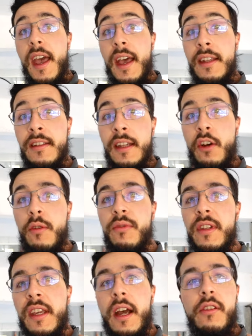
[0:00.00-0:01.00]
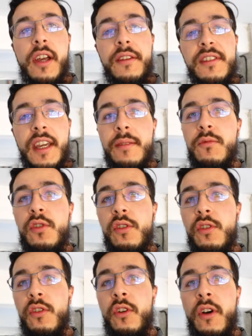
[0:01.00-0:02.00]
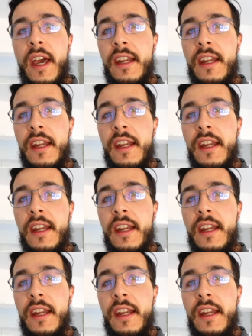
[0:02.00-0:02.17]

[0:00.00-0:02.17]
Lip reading: and then hopefully I'll have time to